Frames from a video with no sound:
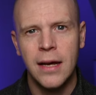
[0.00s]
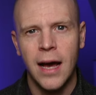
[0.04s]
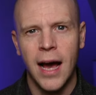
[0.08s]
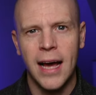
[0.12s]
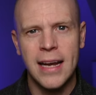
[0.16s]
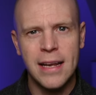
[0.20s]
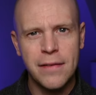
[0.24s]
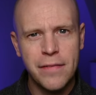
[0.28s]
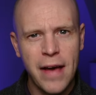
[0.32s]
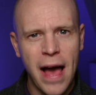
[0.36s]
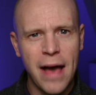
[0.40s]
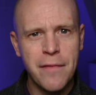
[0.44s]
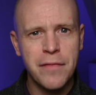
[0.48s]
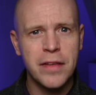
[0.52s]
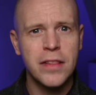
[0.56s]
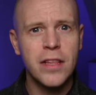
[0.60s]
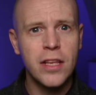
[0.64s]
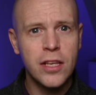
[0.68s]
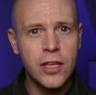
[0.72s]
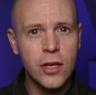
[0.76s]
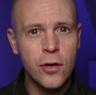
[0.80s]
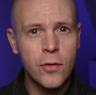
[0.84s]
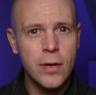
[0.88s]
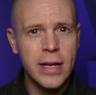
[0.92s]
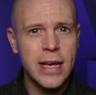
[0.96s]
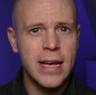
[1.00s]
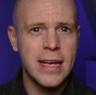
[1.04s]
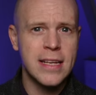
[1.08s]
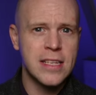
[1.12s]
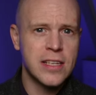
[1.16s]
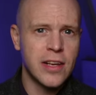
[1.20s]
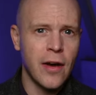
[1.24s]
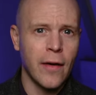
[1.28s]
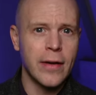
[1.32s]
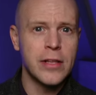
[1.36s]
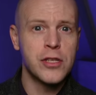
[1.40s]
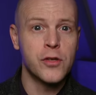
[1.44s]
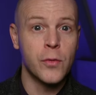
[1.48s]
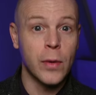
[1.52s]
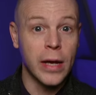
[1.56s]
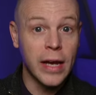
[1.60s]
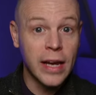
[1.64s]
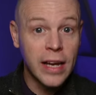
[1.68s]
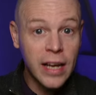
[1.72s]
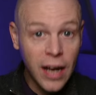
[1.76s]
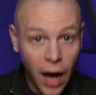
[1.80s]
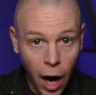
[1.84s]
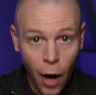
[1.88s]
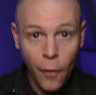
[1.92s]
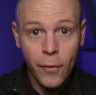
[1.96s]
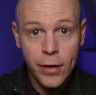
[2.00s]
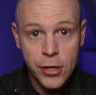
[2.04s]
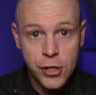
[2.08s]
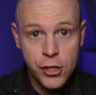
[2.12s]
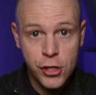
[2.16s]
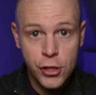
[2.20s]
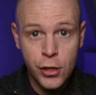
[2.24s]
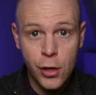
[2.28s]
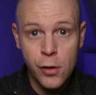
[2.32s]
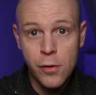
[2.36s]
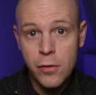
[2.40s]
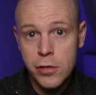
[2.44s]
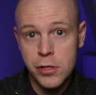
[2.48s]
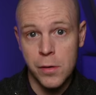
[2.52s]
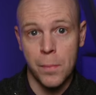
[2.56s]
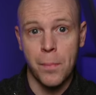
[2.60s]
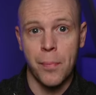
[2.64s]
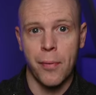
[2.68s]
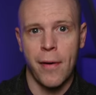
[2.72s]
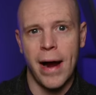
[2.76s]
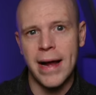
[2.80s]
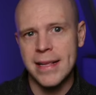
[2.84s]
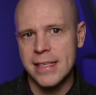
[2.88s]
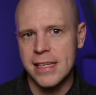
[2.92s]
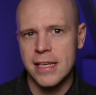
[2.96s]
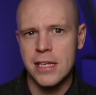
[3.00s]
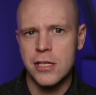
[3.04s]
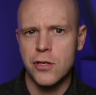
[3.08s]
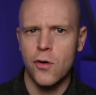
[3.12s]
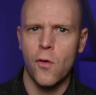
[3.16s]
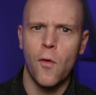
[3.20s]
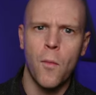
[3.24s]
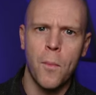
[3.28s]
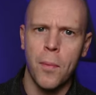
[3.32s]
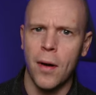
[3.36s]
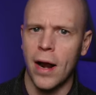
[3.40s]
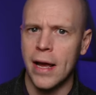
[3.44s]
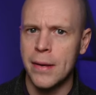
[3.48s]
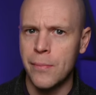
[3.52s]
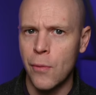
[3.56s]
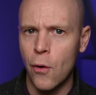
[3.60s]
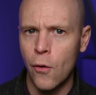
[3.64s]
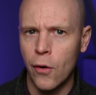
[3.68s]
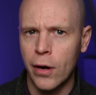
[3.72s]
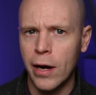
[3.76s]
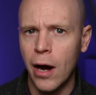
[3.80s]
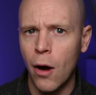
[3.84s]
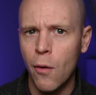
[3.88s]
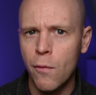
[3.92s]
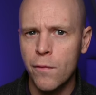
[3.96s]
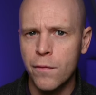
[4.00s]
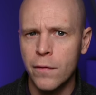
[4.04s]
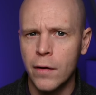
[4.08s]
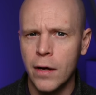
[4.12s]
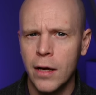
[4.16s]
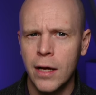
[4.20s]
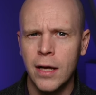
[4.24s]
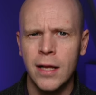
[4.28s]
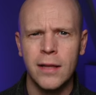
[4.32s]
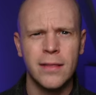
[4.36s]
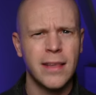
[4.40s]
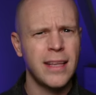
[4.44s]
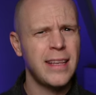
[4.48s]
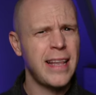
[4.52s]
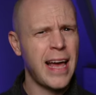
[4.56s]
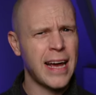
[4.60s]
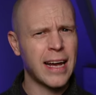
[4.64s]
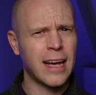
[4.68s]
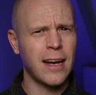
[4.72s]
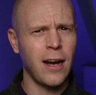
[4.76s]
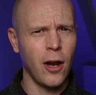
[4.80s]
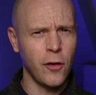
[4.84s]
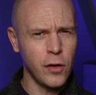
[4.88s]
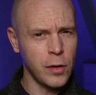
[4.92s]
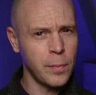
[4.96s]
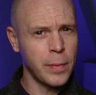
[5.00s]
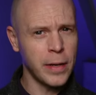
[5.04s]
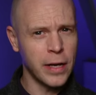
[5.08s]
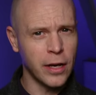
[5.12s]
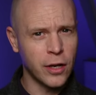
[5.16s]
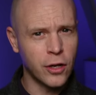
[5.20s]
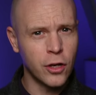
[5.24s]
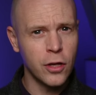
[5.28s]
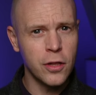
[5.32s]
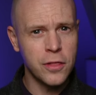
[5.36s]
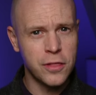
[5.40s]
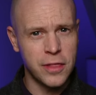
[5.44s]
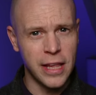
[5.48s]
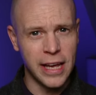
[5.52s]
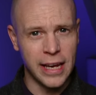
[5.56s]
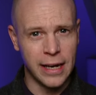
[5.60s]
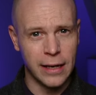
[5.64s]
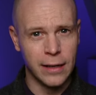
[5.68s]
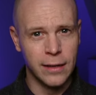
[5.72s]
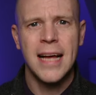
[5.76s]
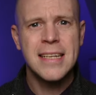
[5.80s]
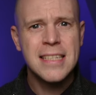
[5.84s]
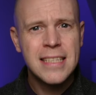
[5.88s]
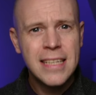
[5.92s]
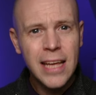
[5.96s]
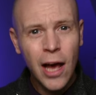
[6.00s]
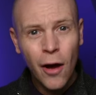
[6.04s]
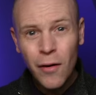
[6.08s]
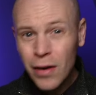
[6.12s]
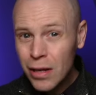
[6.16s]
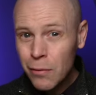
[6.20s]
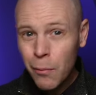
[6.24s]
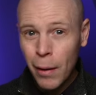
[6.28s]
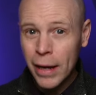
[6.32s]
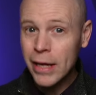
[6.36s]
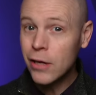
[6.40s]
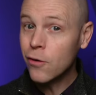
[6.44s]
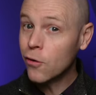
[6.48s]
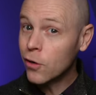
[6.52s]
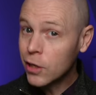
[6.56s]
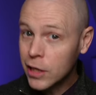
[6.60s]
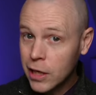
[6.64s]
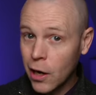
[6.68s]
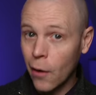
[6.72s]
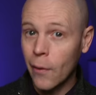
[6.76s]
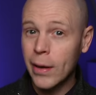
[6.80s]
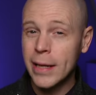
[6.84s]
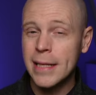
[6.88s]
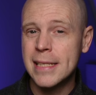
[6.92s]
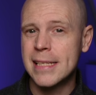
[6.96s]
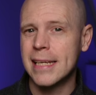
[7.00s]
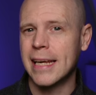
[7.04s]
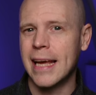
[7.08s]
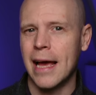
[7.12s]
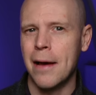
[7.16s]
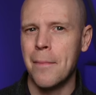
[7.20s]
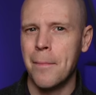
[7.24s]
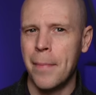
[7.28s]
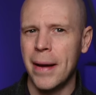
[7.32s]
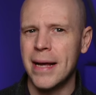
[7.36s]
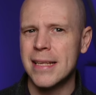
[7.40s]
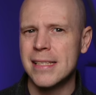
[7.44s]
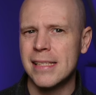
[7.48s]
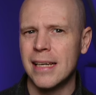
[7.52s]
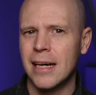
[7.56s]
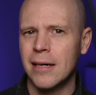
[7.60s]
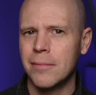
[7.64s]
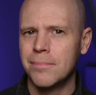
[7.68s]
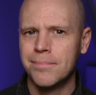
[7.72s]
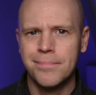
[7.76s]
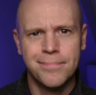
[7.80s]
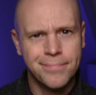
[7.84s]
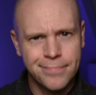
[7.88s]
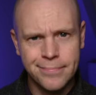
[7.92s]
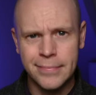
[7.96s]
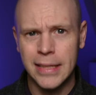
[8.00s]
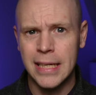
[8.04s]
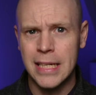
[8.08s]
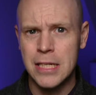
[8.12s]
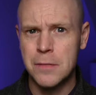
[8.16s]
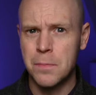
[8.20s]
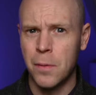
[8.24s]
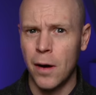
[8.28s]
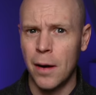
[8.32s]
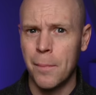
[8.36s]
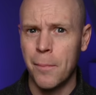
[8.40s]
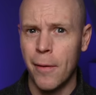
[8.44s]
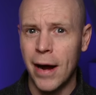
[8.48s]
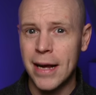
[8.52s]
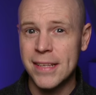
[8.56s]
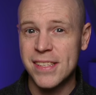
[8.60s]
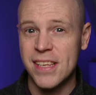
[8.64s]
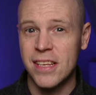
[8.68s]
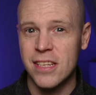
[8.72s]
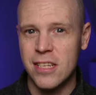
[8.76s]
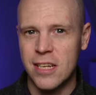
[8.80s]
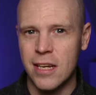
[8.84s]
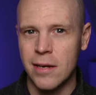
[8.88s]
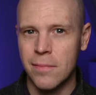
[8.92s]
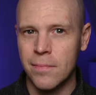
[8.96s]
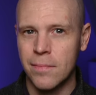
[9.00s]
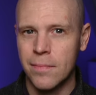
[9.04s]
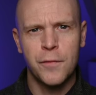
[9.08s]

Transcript: And if having the unit is going to encourage you to practice or play more golf, then that can only be a good thing, as the only way you're going to get better is by practicing.